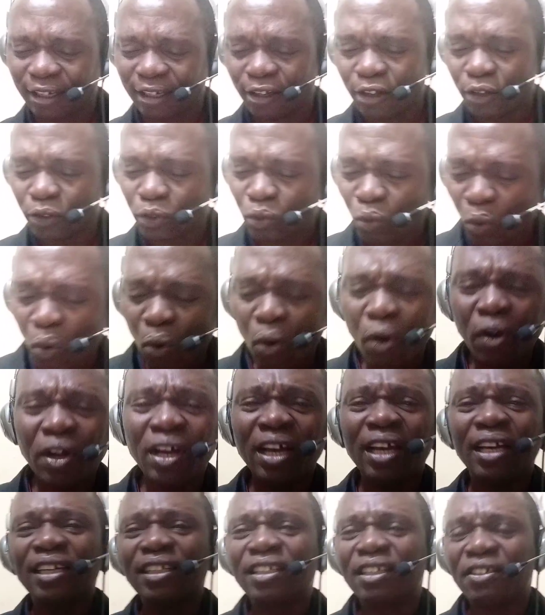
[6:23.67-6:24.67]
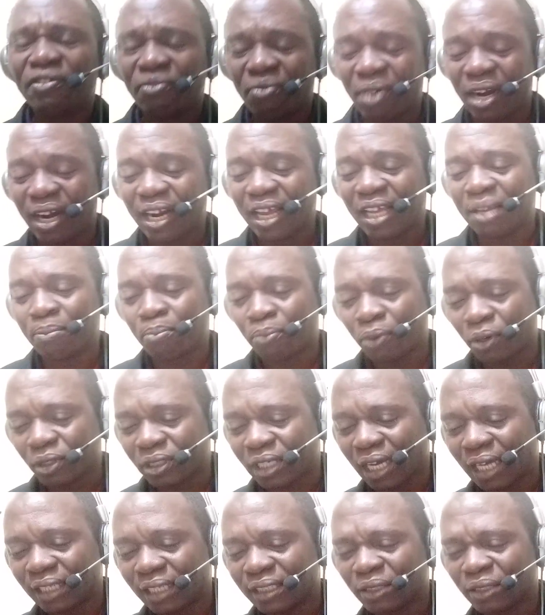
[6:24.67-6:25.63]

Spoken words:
So it is very important.